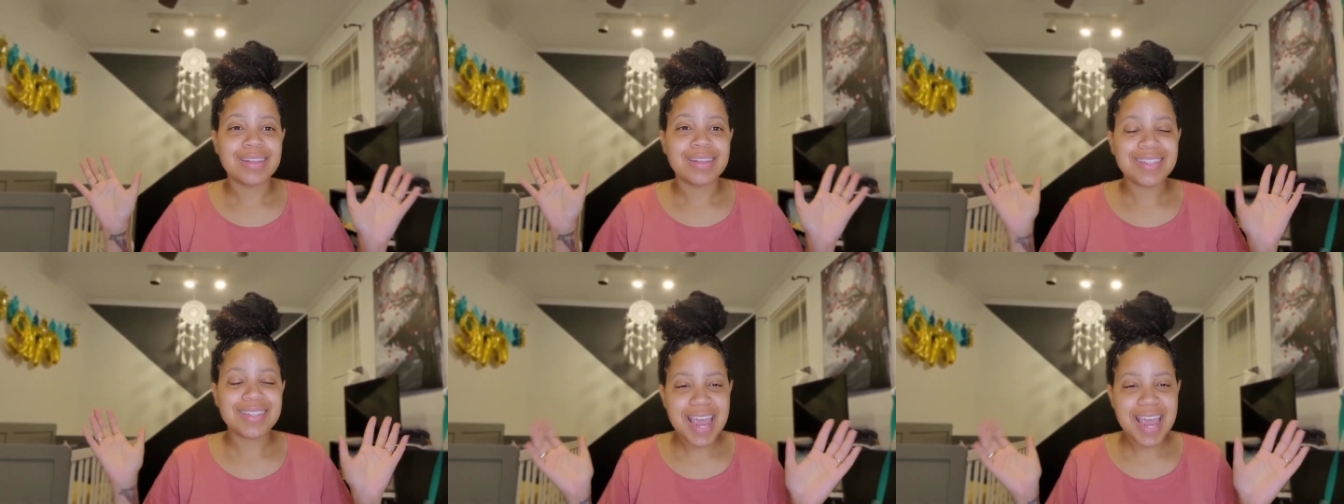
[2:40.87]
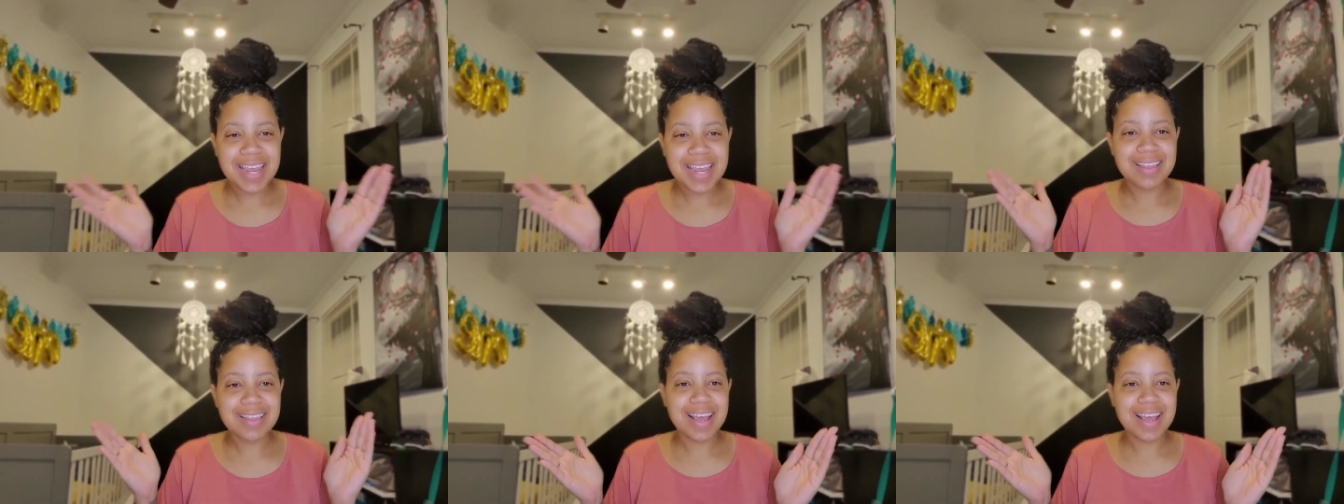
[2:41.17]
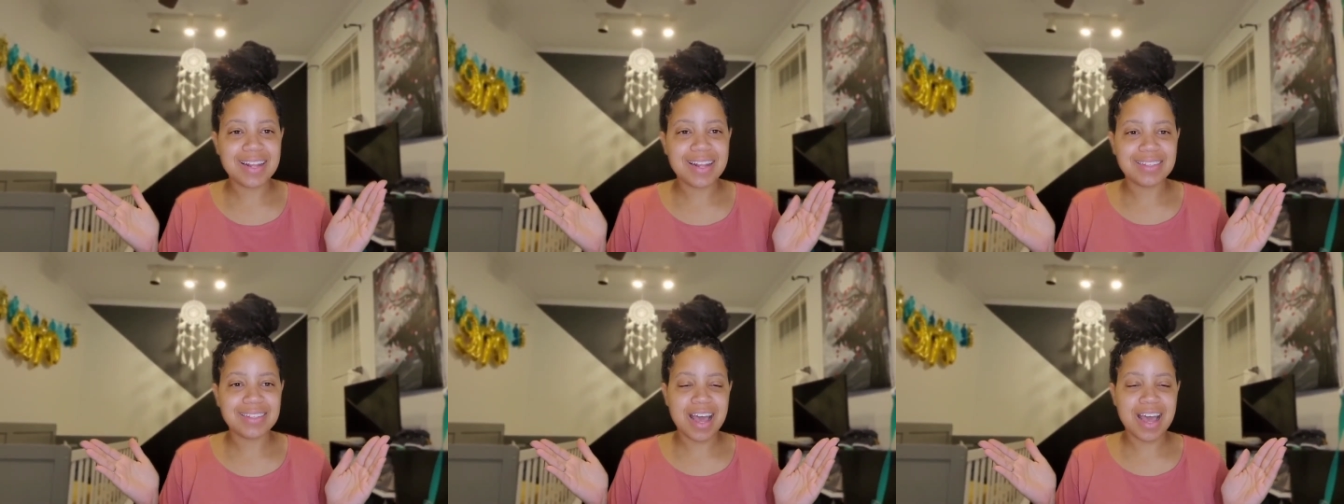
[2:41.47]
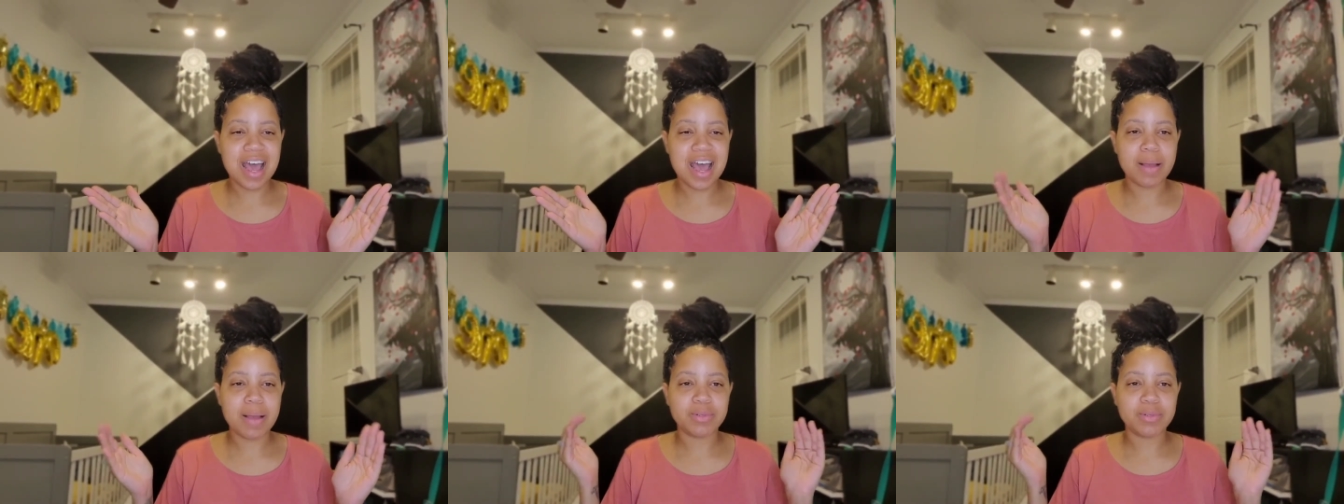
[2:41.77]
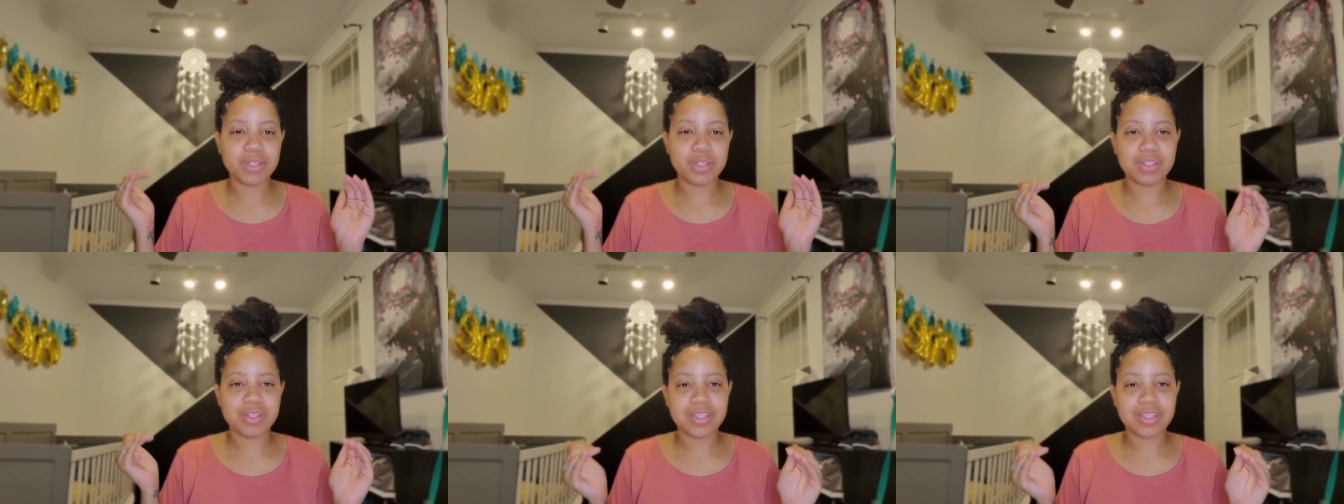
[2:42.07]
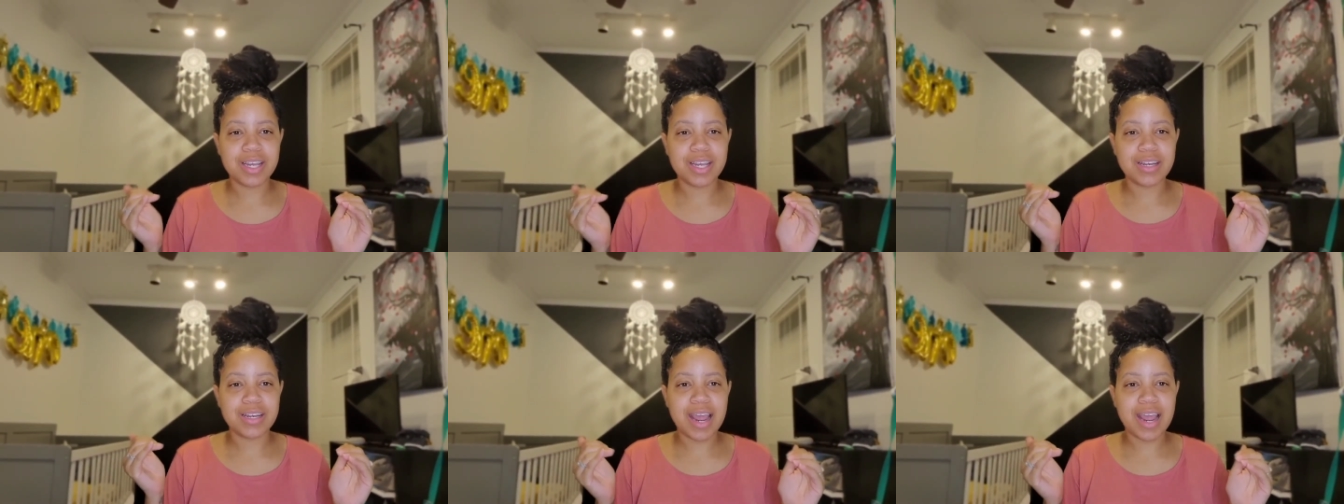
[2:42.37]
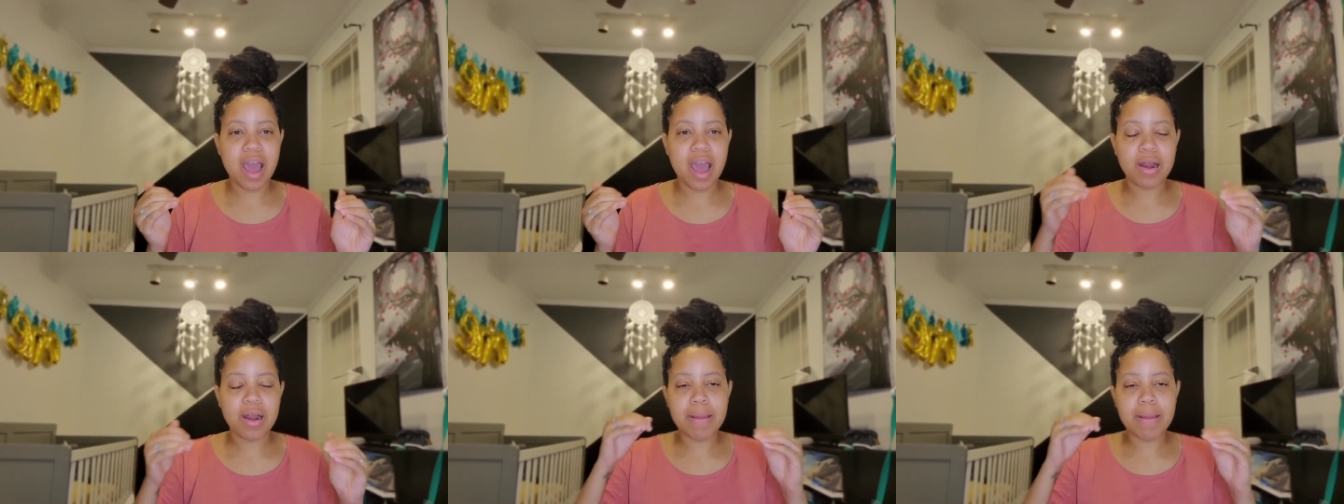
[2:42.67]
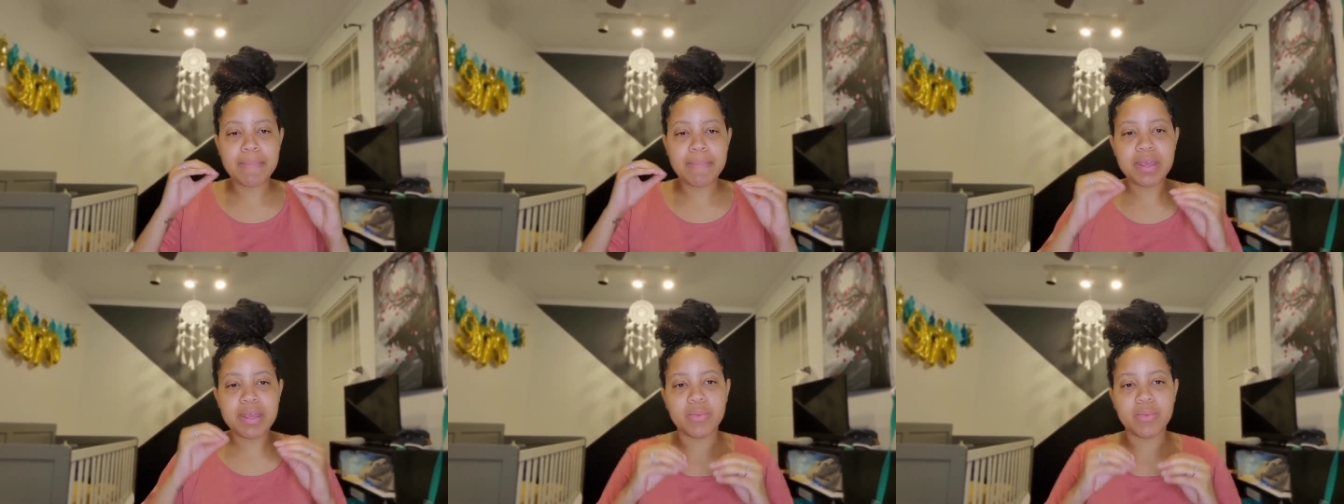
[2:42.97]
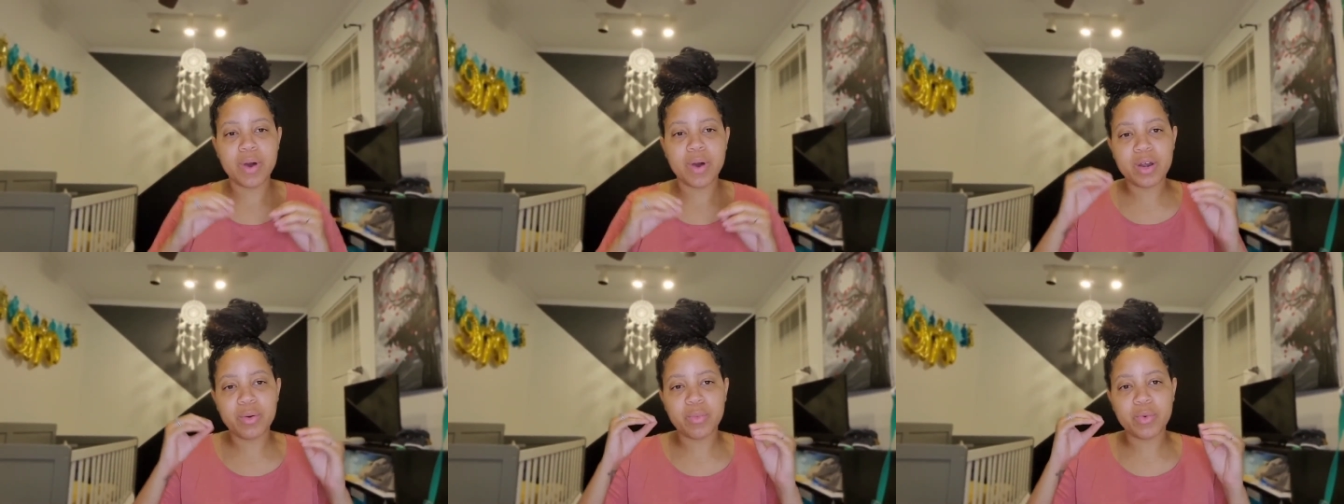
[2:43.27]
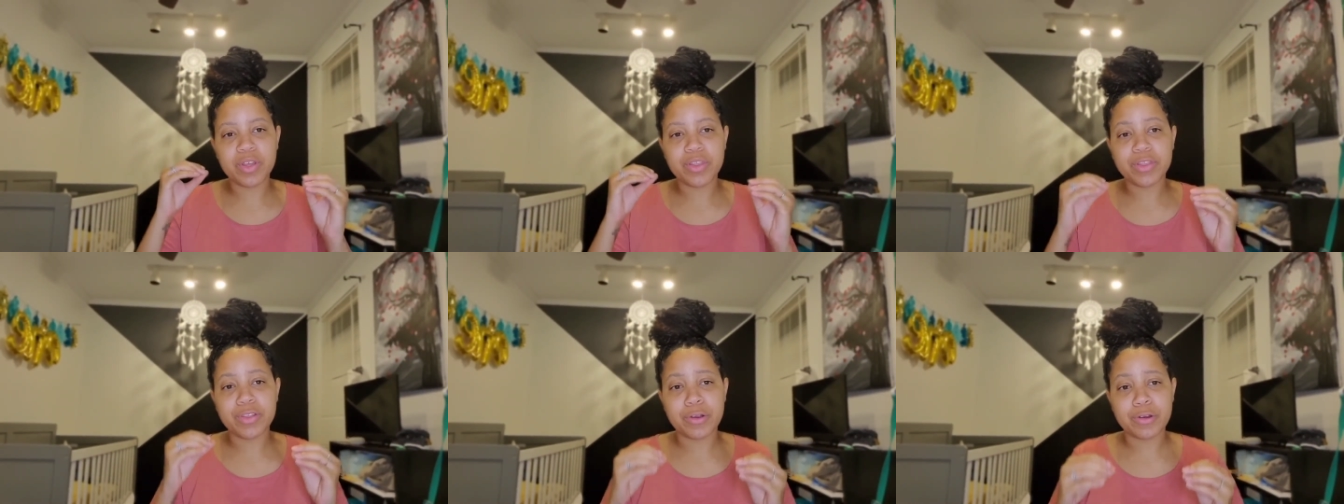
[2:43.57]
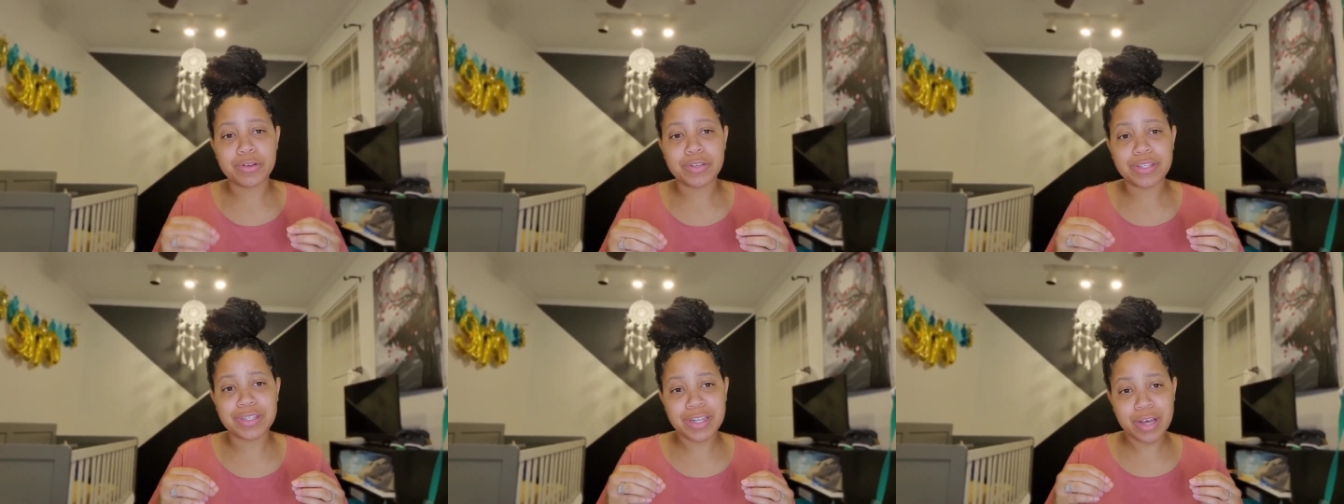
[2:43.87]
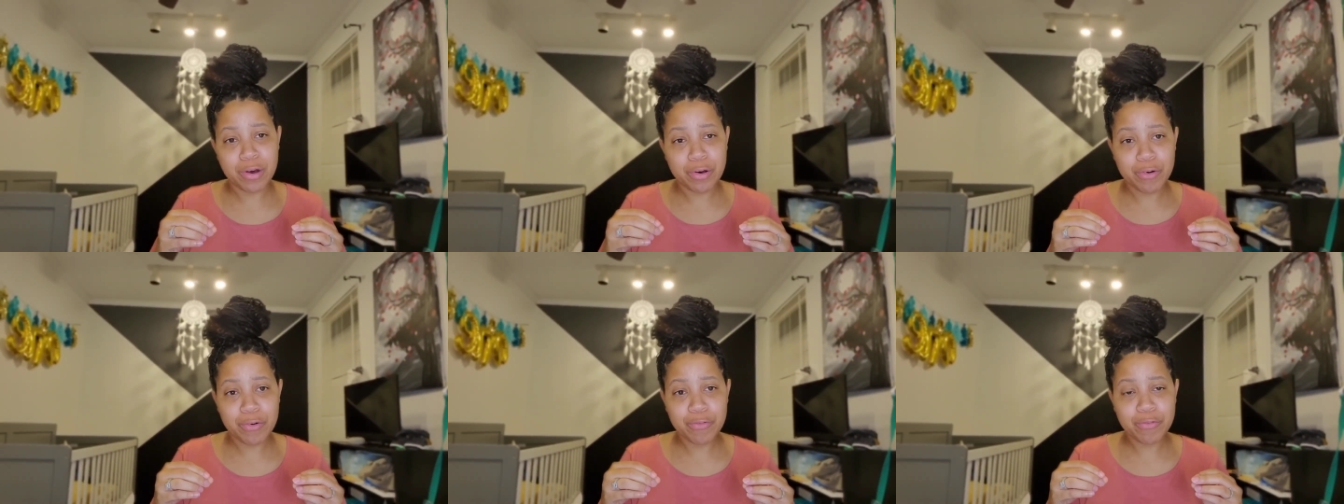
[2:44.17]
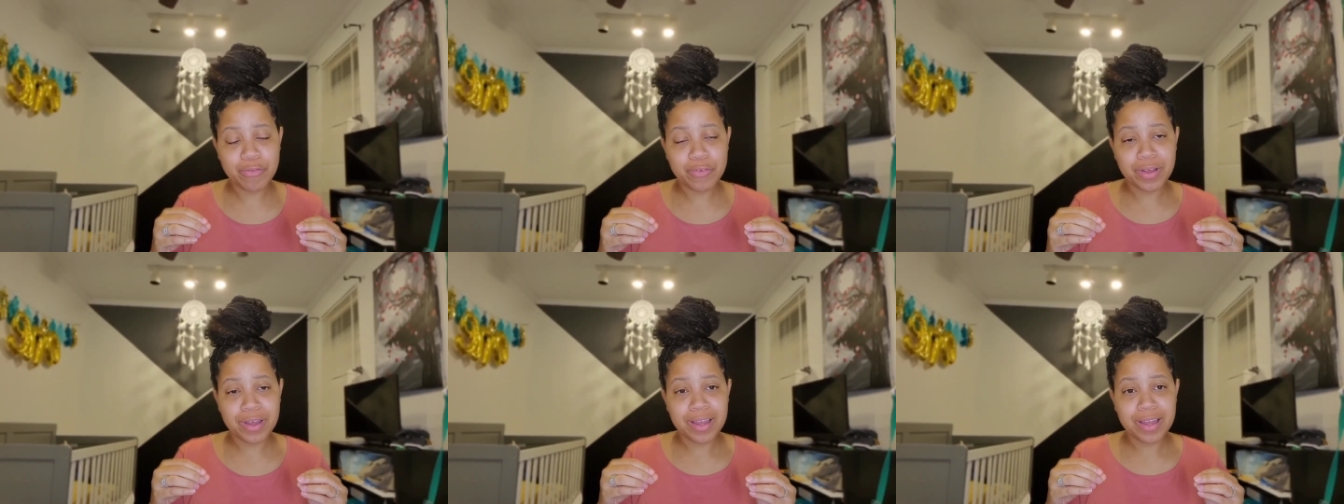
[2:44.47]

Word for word: taking that time to sit down and be one with yourself